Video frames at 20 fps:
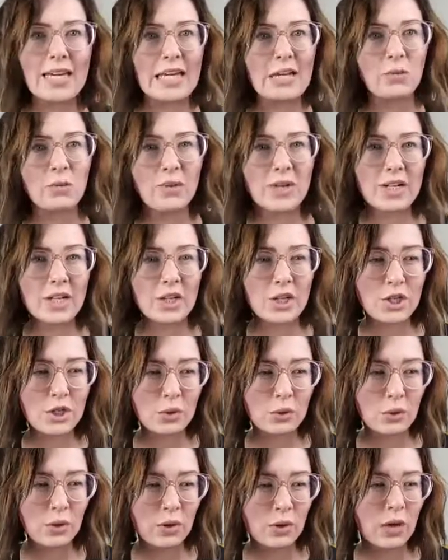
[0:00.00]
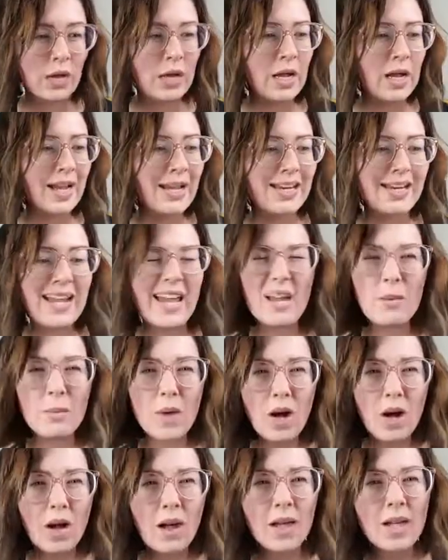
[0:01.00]
and ridicule, name
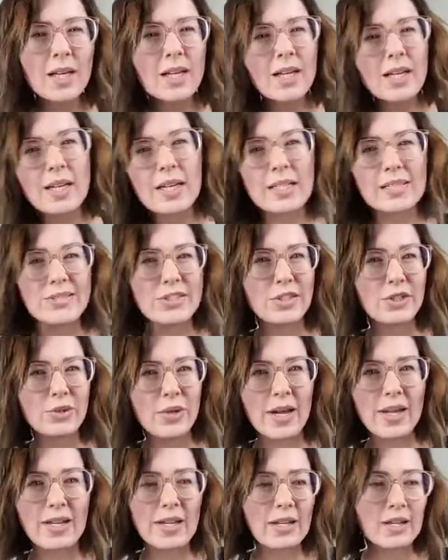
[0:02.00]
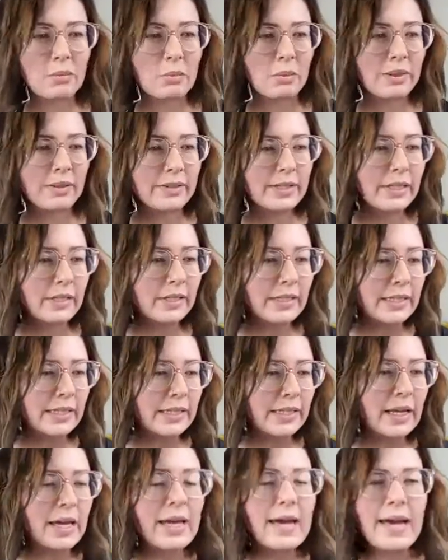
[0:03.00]
calling, degrading,
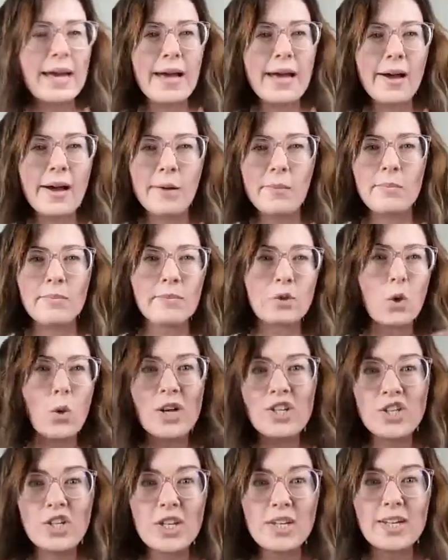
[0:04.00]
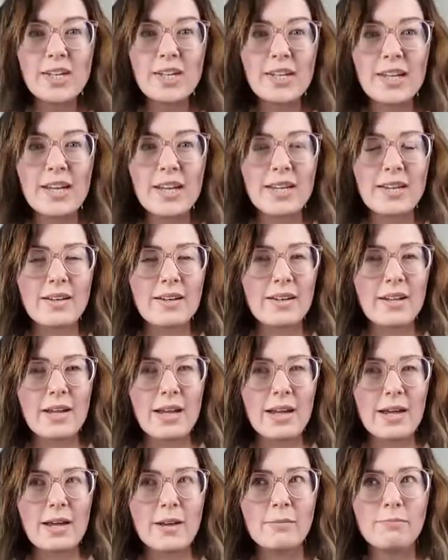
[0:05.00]
belittling, questioning, and
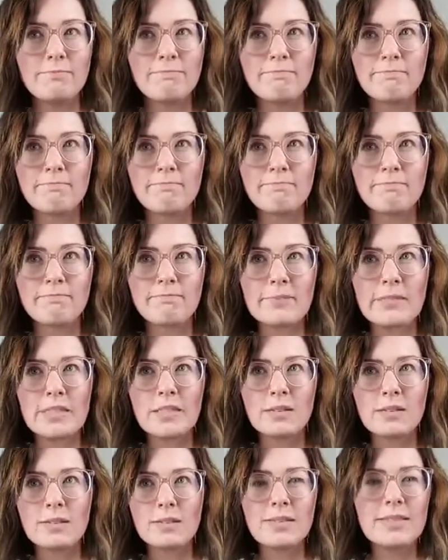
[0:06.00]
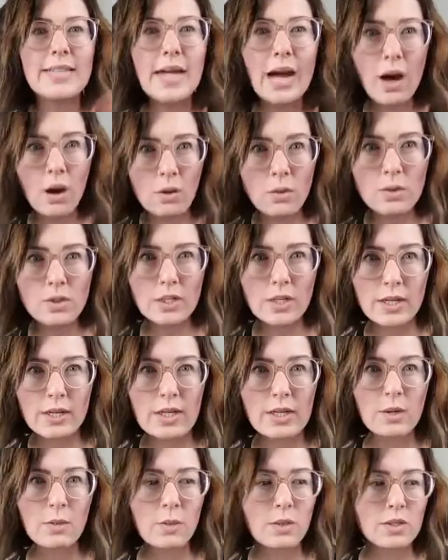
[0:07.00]
doubt, I
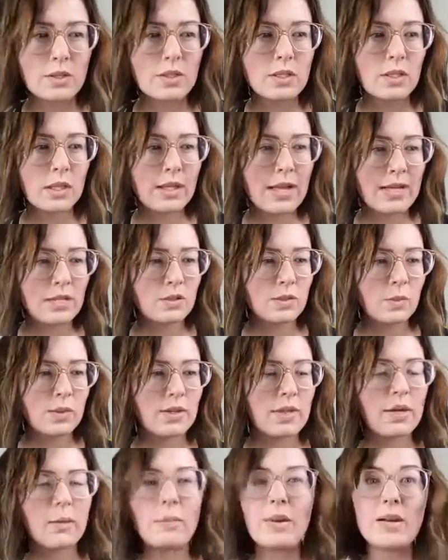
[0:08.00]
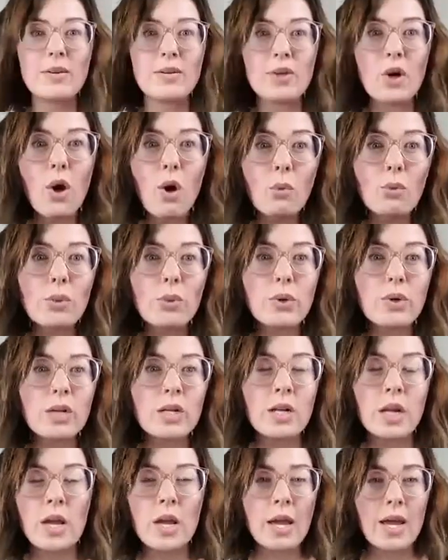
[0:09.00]
think was the last one there. But it's all
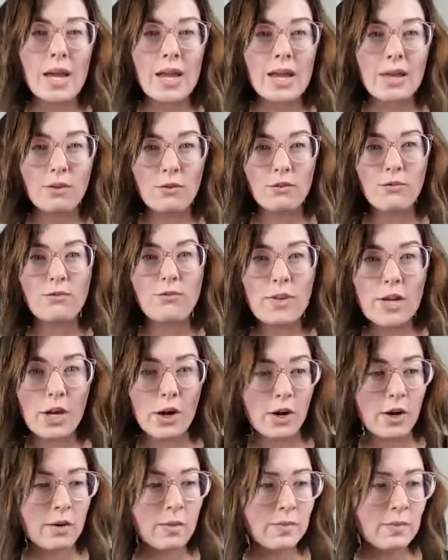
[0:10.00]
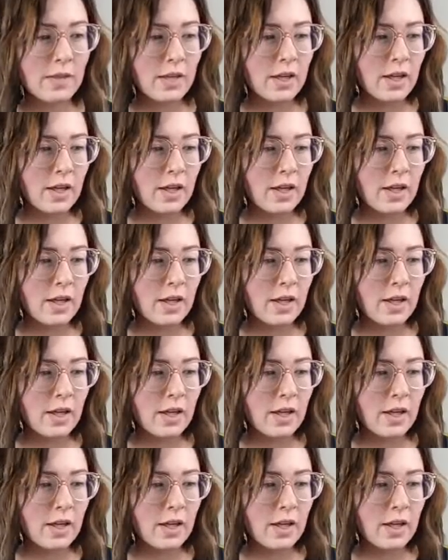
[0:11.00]
rooted in fear.